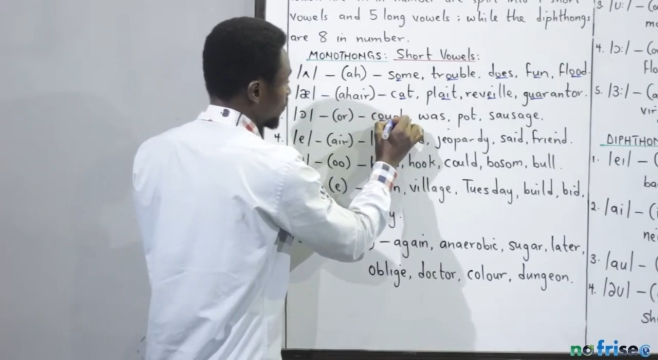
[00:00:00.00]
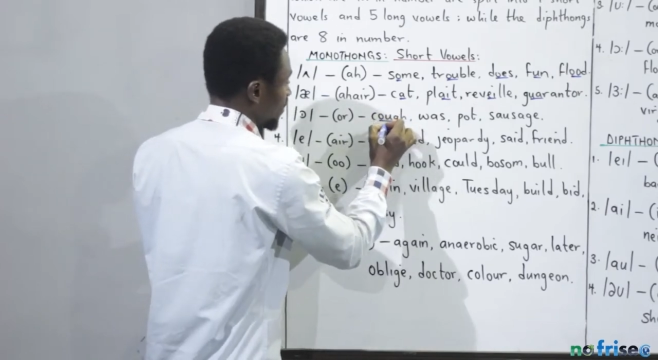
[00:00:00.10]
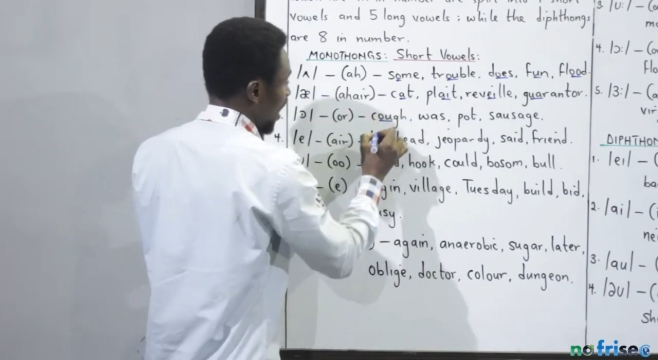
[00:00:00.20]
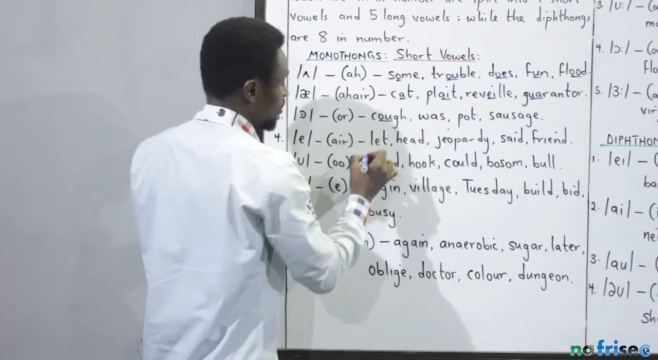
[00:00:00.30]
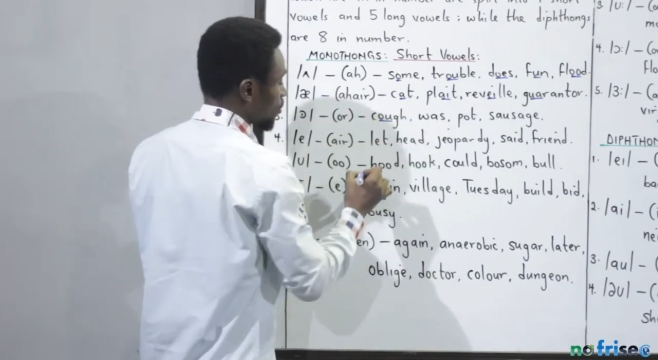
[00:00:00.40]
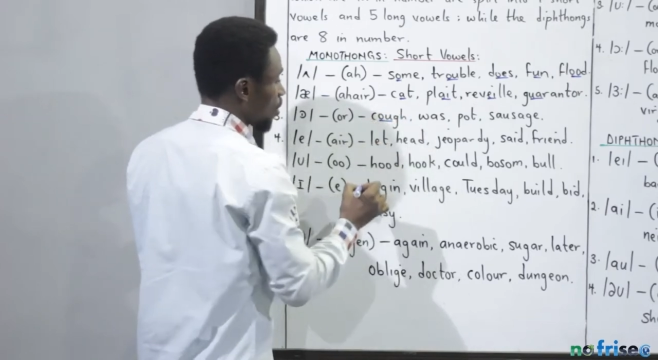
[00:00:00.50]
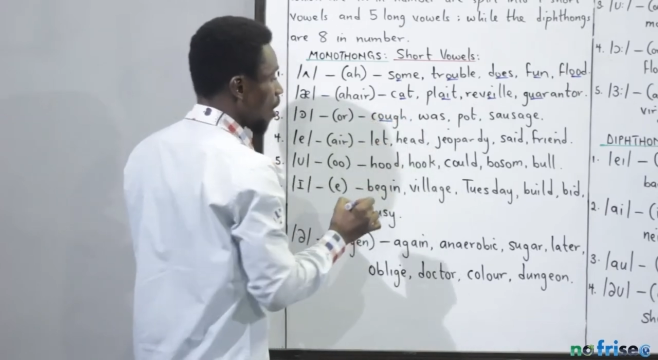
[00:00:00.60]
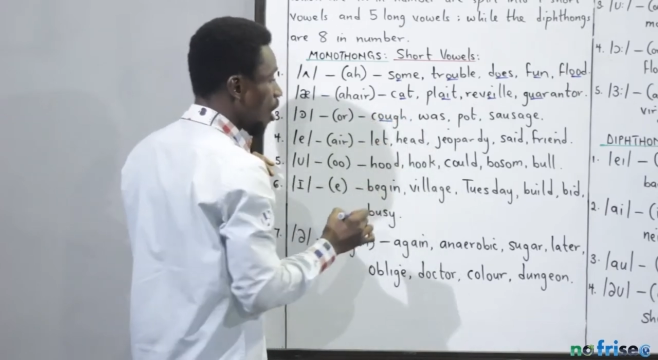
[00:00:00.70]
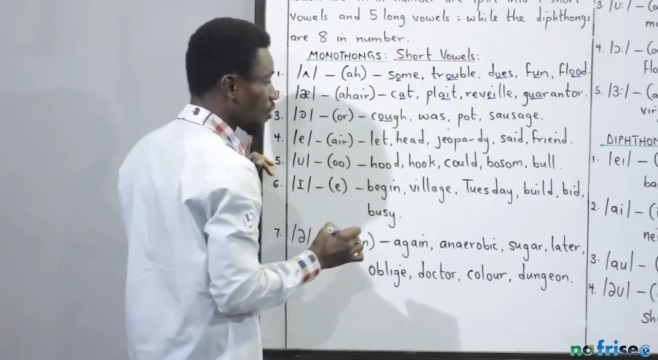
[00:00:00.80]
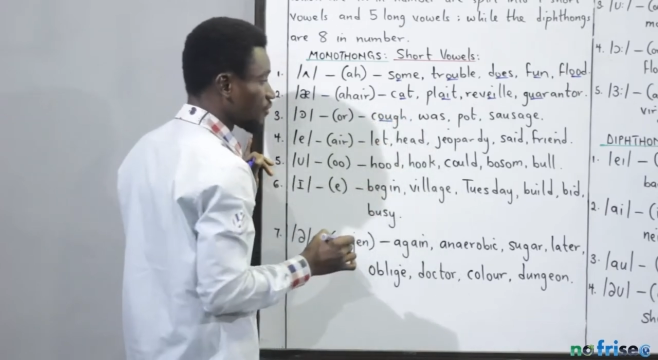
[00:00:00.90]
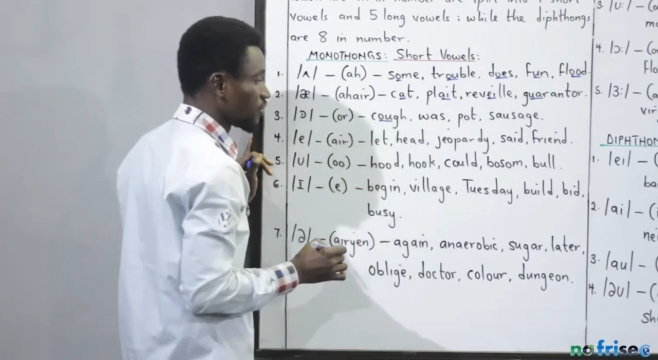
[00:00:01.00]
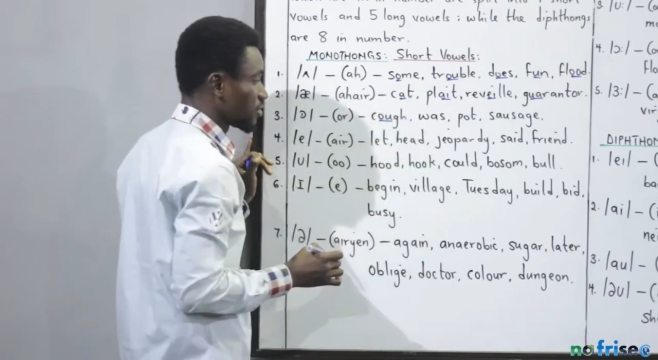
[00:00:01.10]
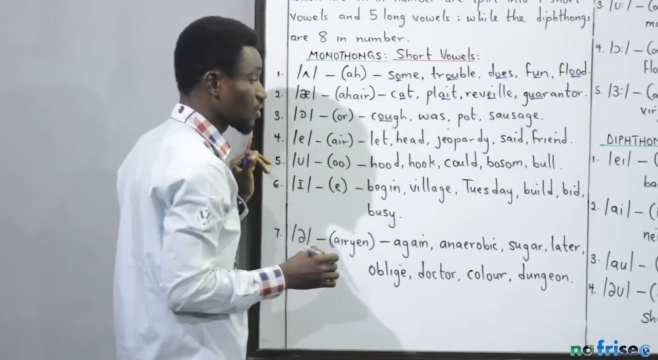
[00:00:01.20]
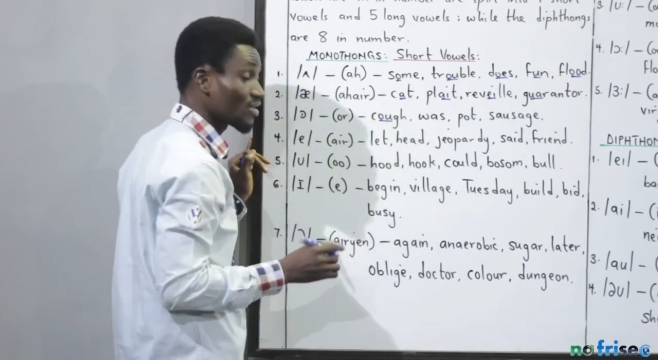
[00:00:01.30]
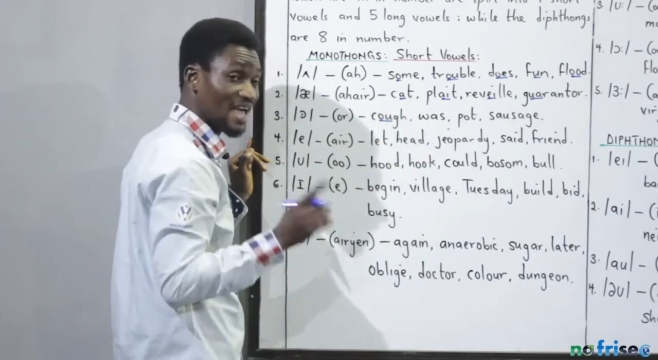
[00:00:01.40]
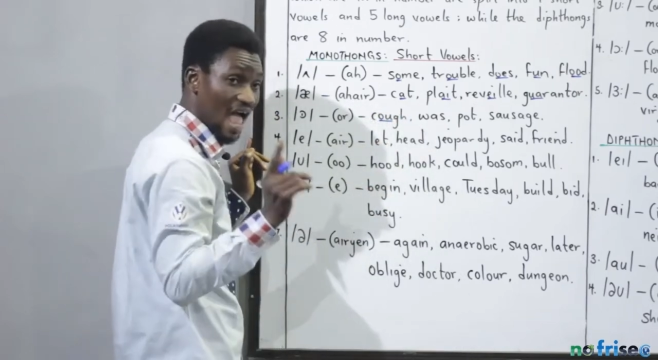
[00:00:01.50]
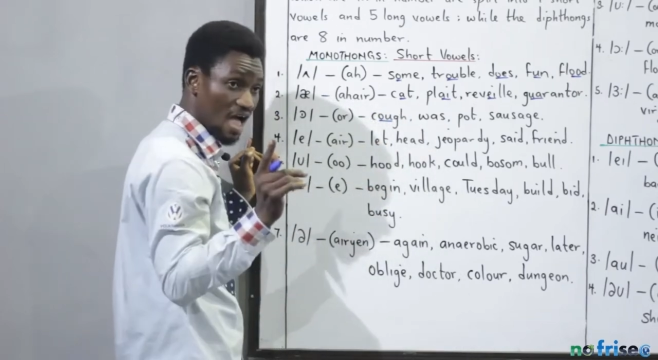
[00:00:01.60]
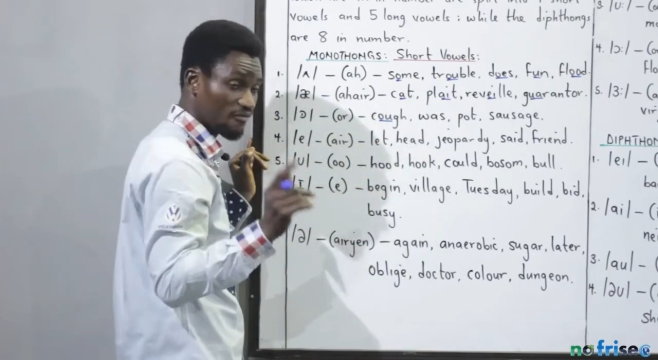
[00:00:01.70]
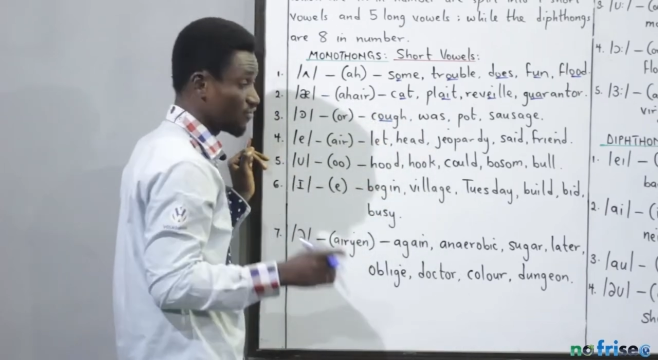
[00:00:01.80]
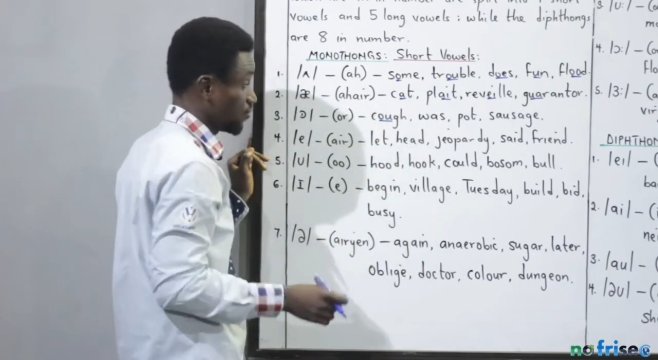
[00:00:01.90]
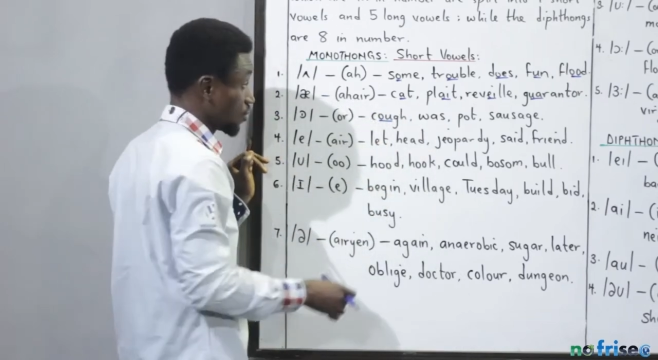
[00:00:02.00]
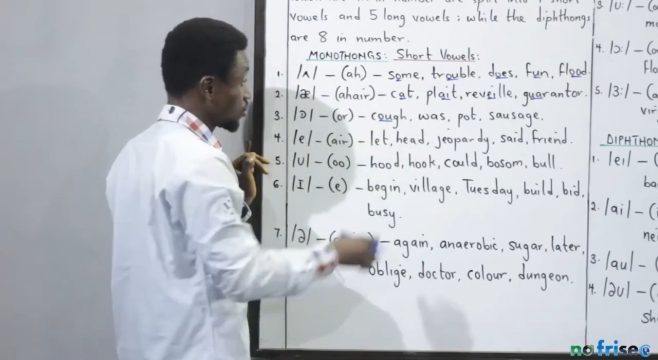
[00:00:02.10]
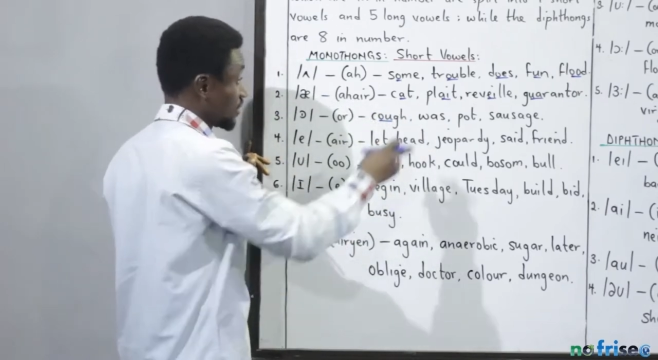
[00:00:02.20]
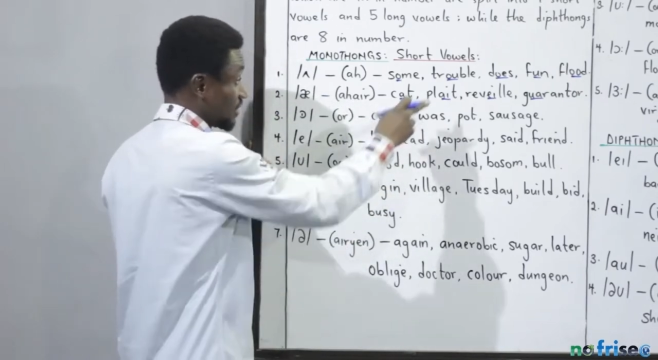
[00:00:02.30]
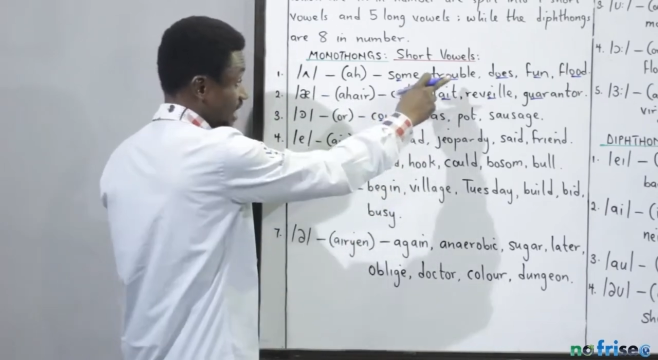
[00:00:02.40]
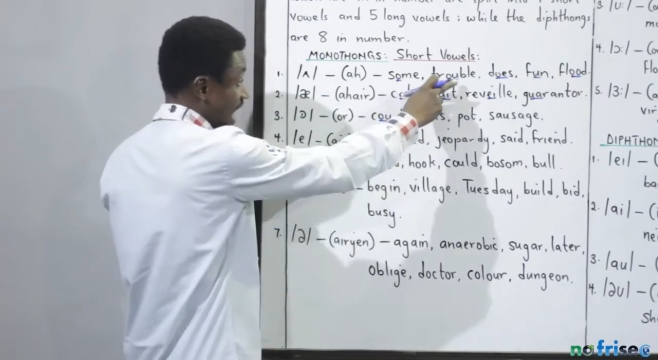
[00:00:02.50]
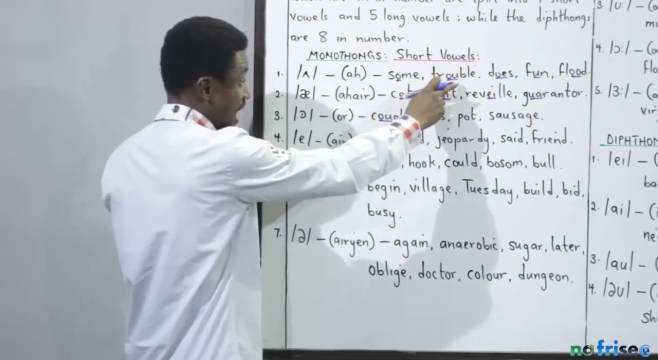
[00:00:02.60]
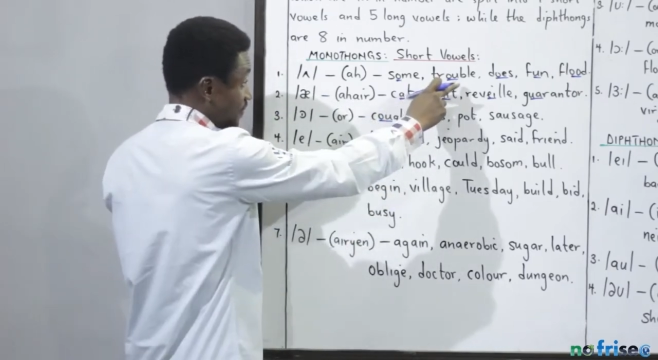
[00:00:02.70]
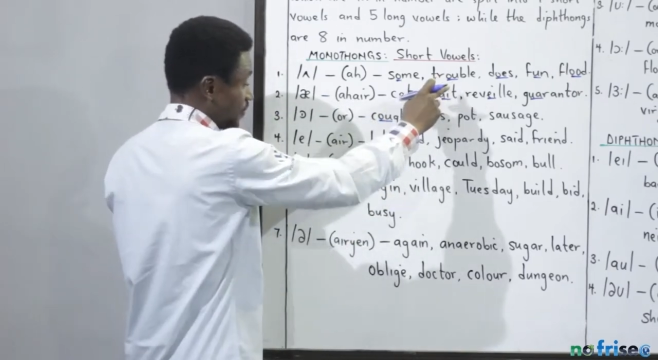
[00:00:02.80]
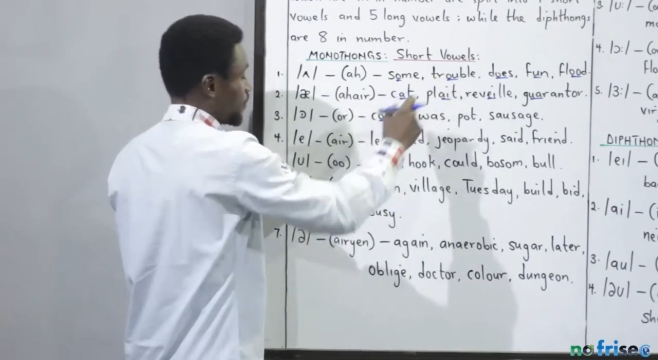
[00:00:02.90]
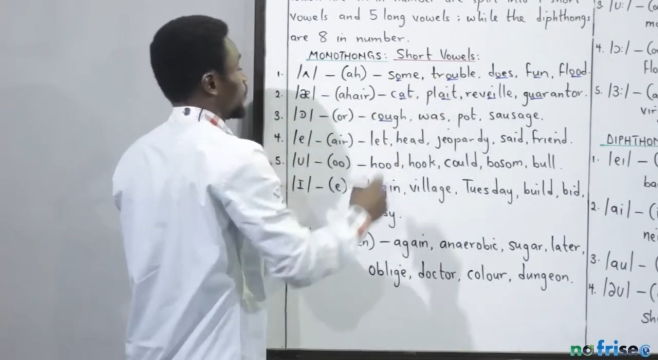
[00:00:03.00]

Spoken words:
sound, cough, not calf. I'm not going to say calf.